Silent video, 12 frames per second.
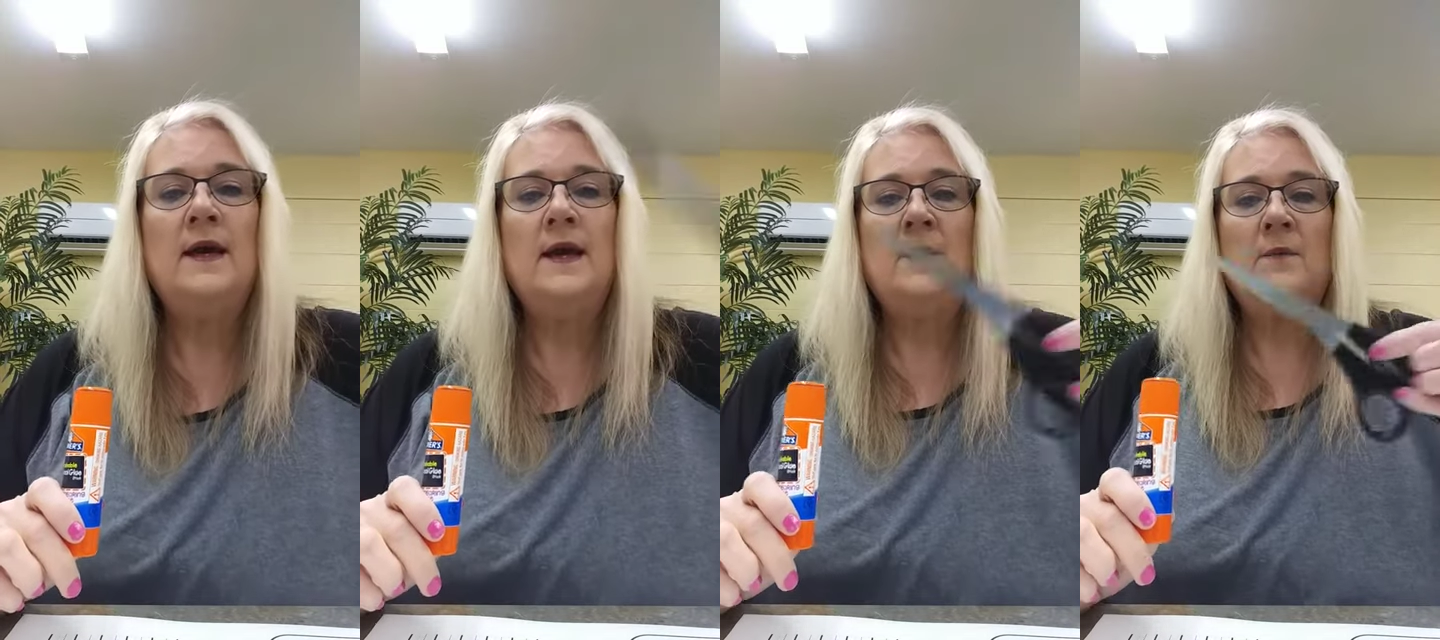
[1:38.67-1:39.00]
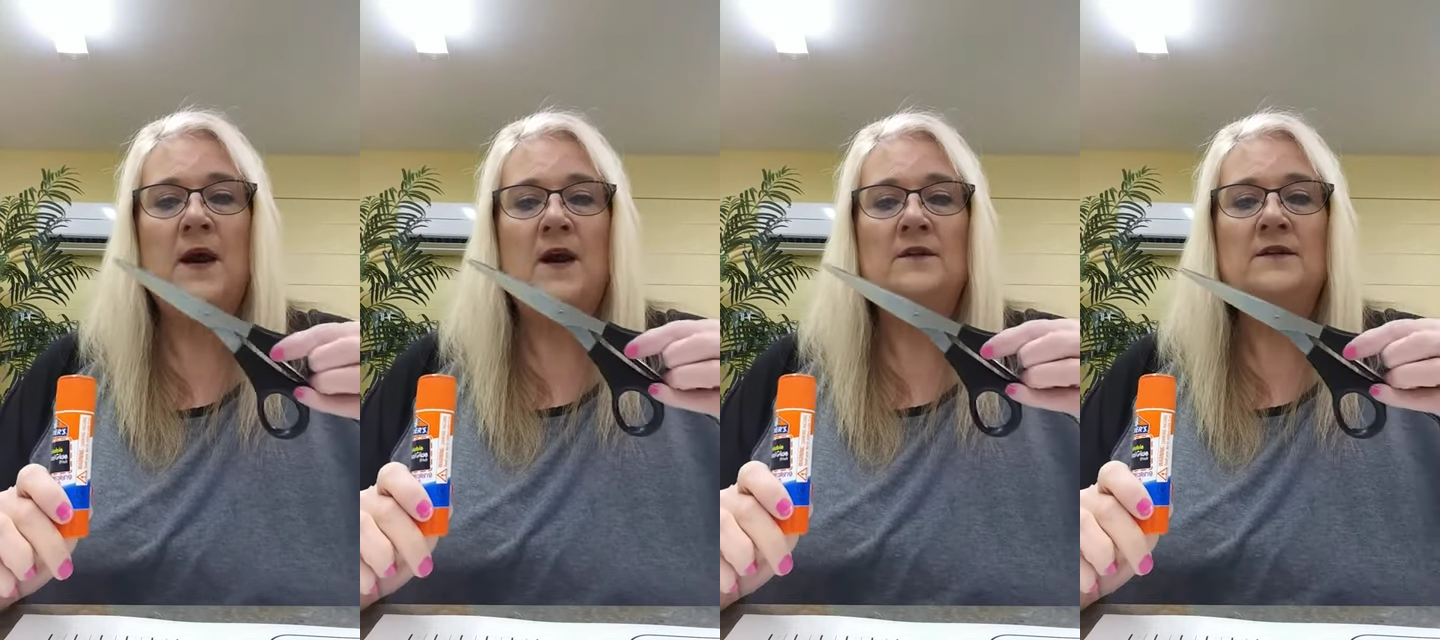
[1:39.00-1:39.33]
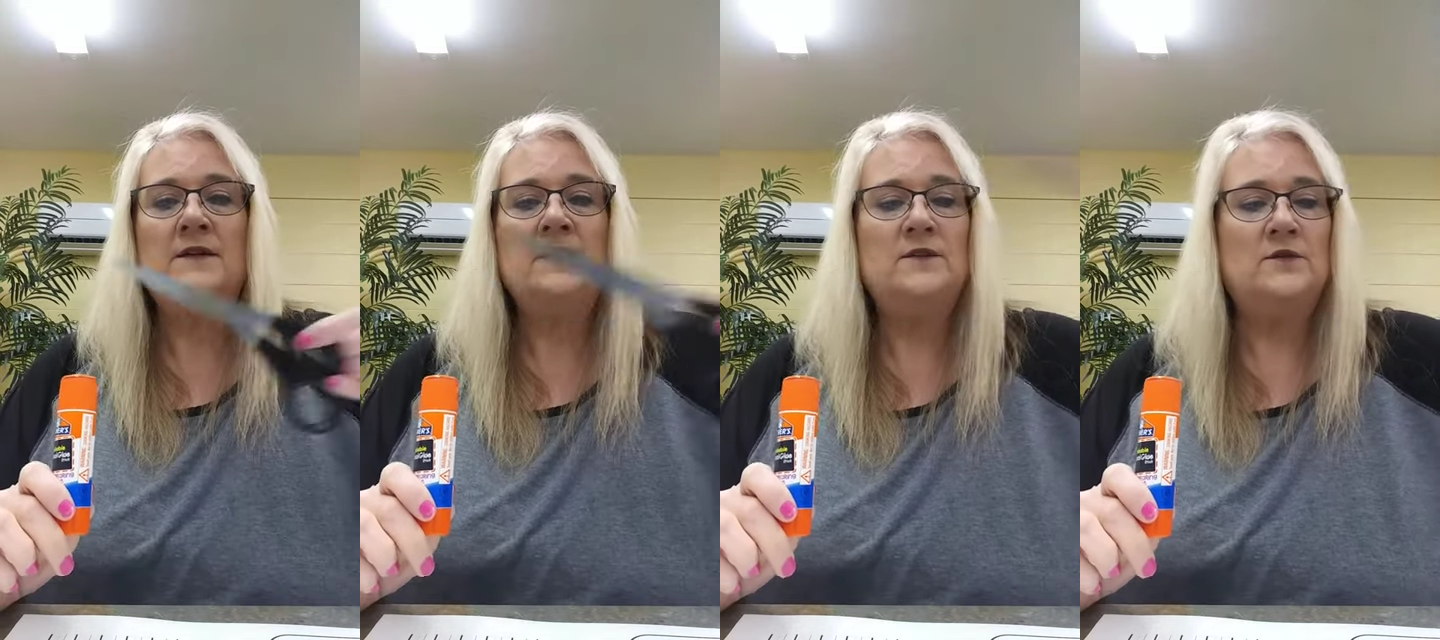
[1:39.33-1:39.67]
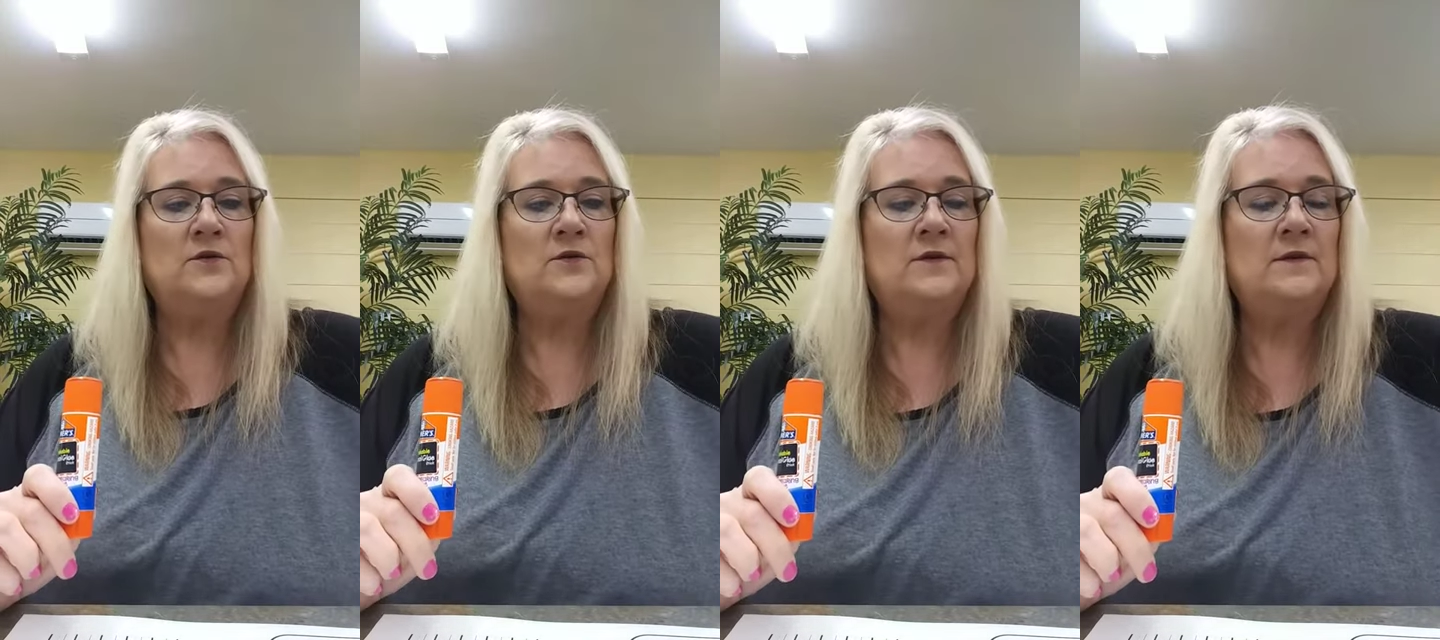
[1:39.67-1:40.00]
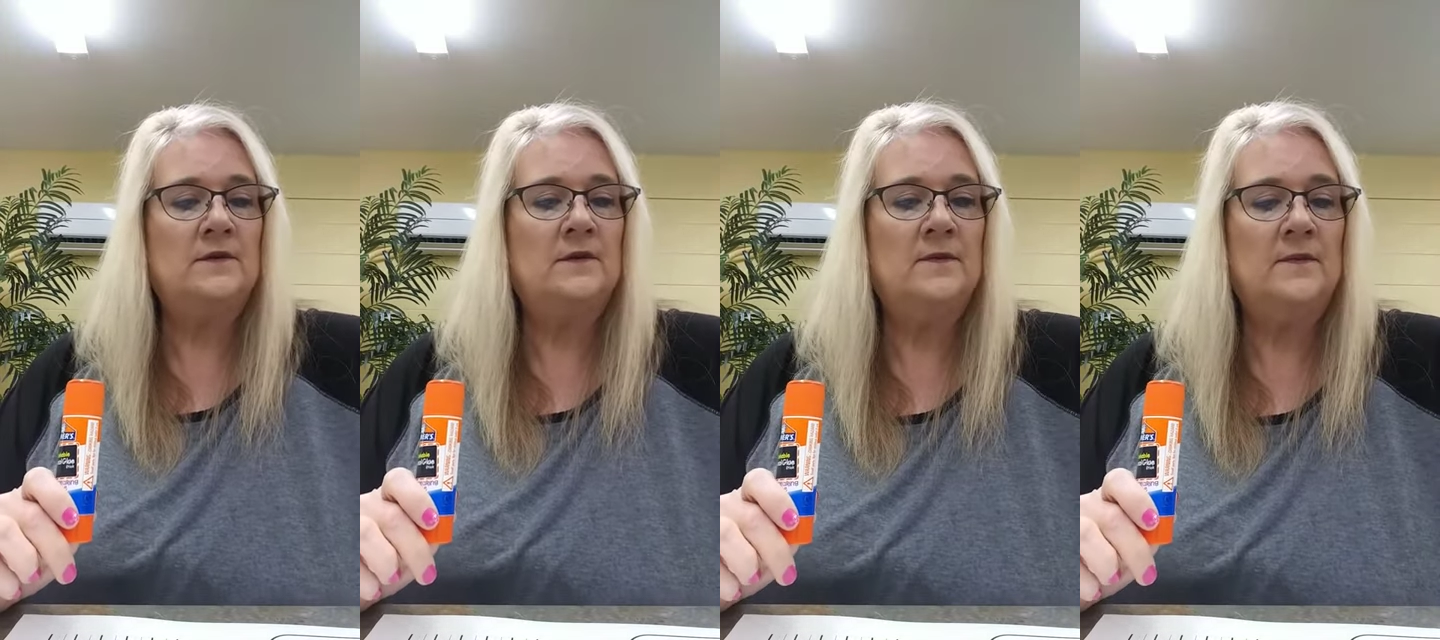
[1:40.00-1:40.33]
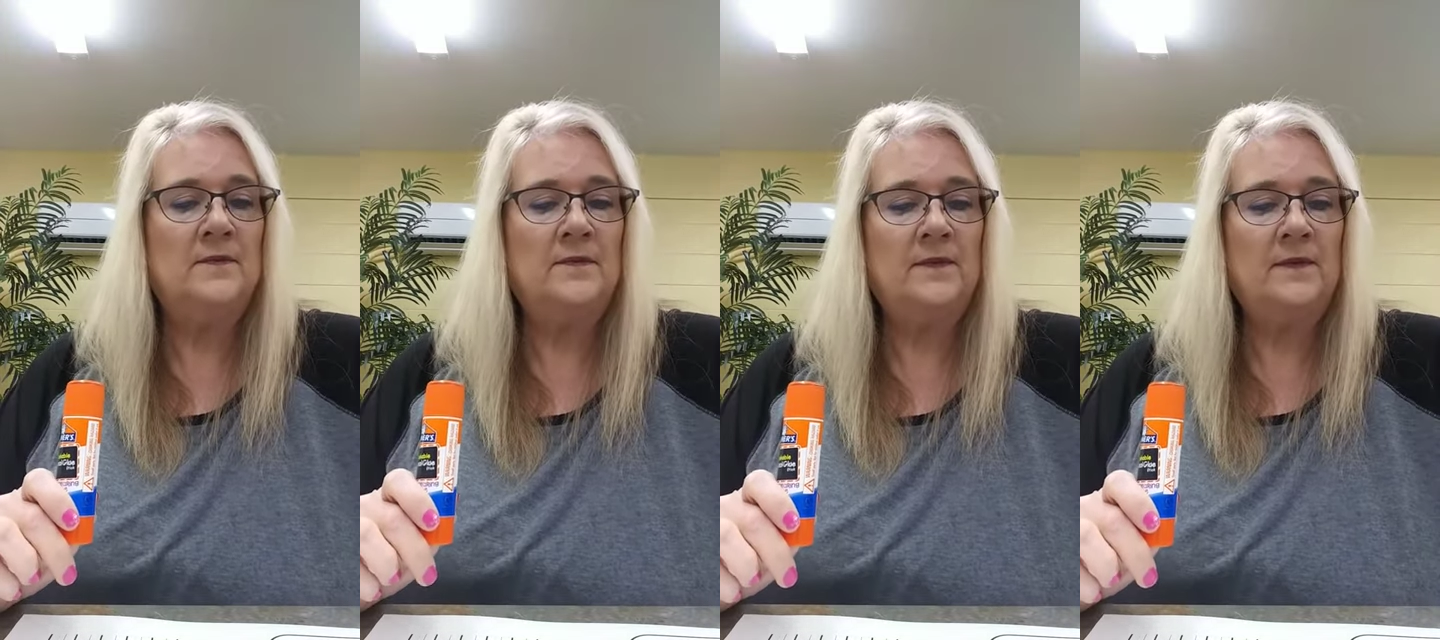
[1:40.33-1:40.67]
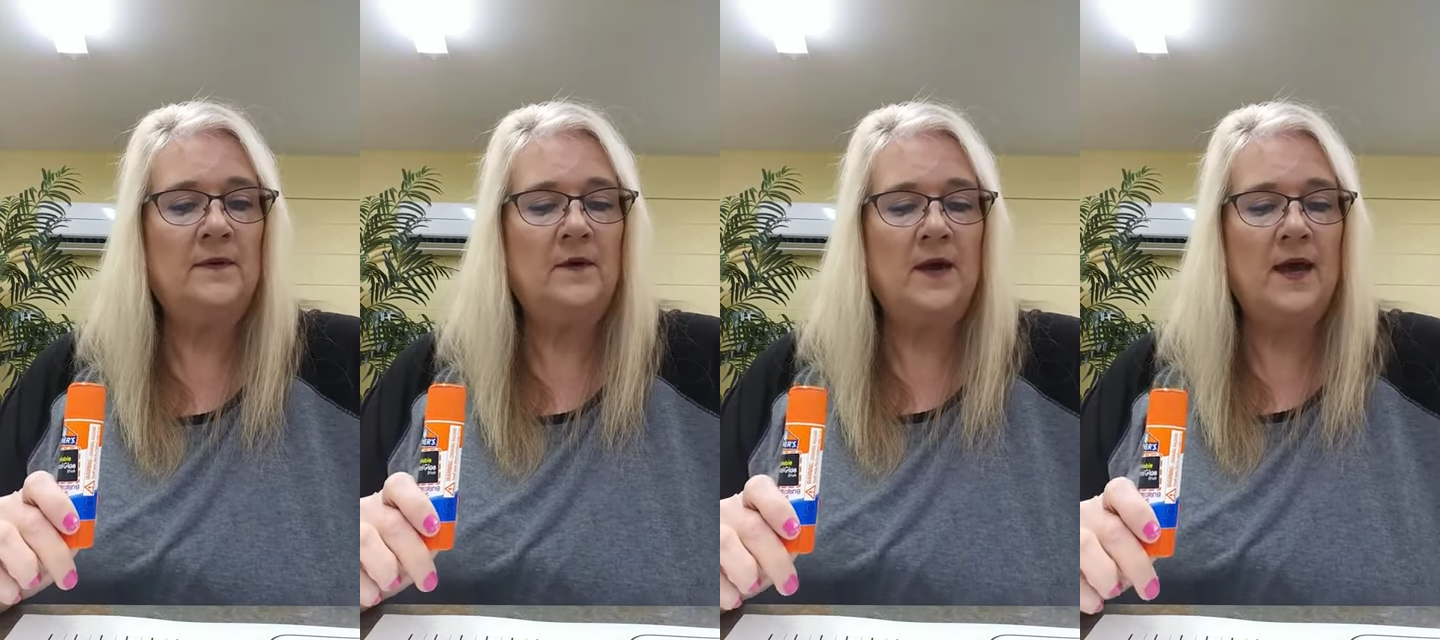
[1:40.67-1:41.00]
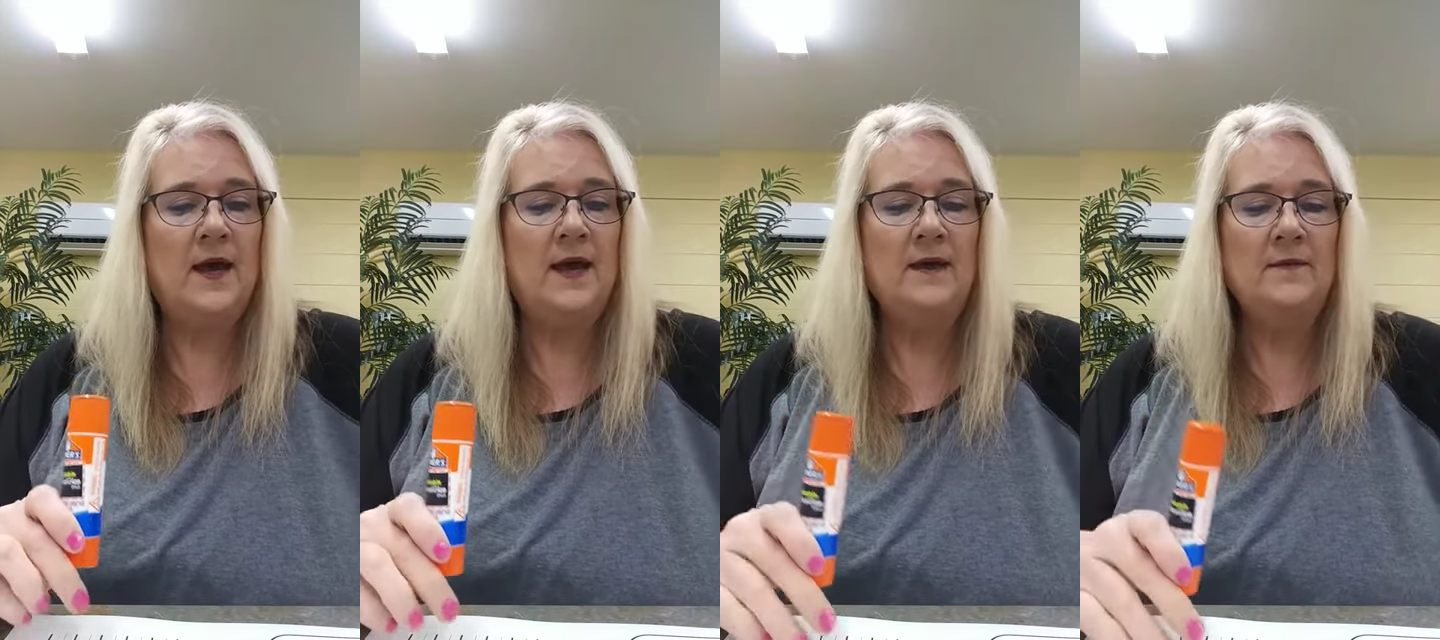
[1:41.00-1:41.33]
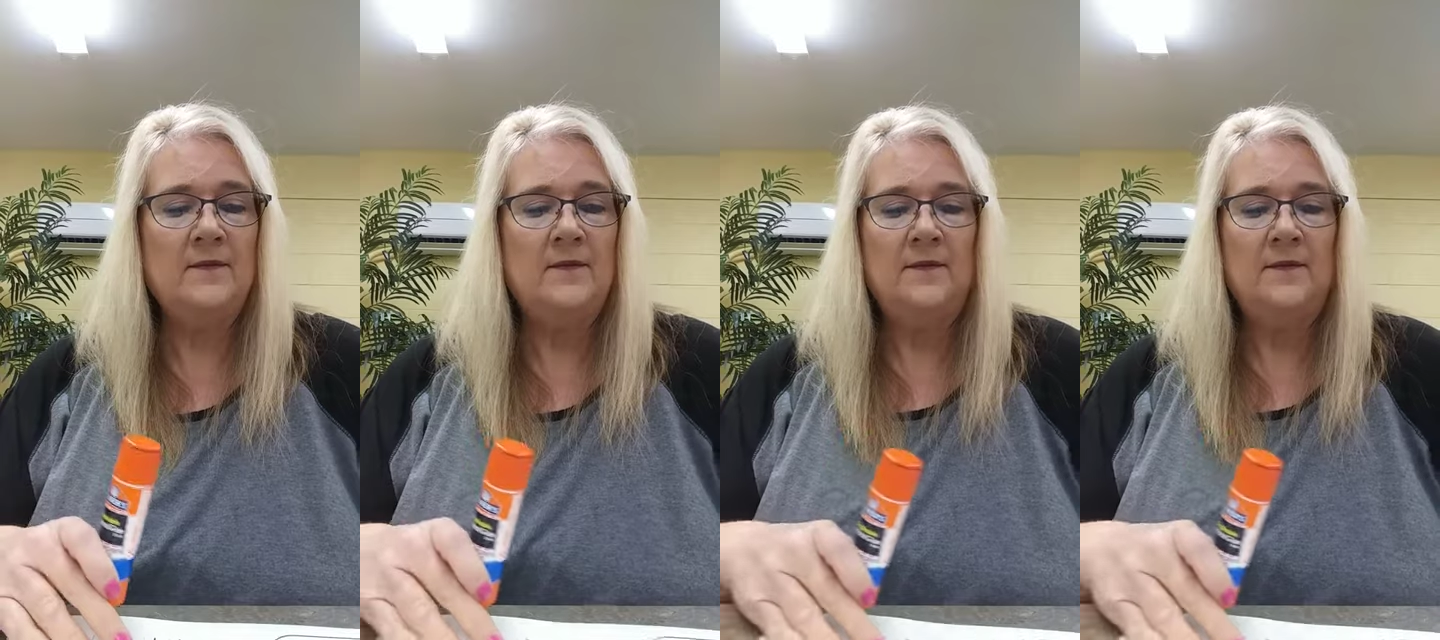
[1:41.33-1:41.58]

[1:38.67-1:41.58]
and a pair of scissors, okay?